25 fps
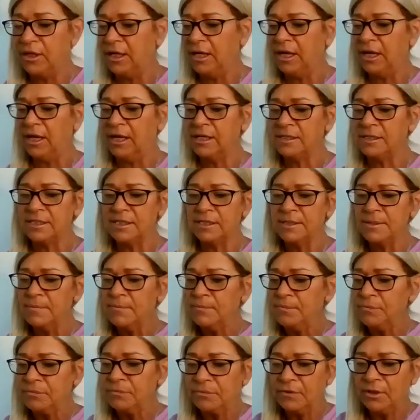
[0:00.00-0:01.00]
And
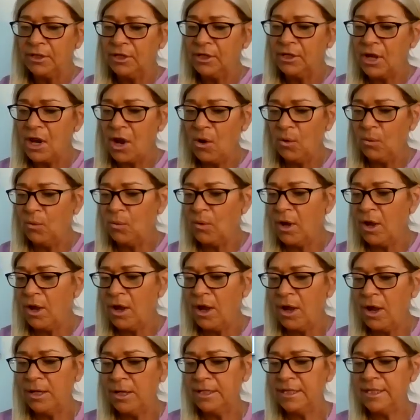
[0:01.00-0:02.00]
you know,
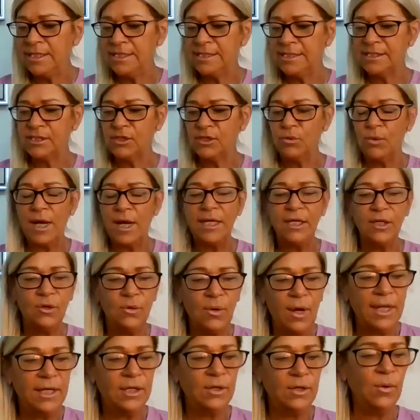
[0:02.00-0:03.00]
uh, his great
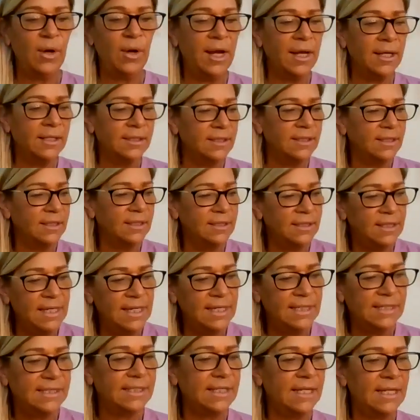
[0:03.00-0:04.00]
great grand
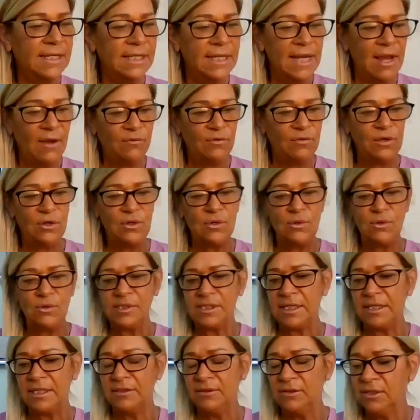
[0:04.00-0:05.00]
niece and
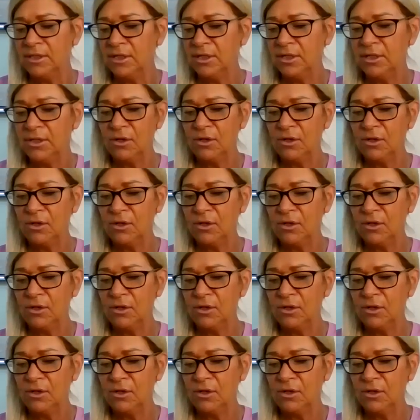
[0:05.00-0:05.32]
nephews, and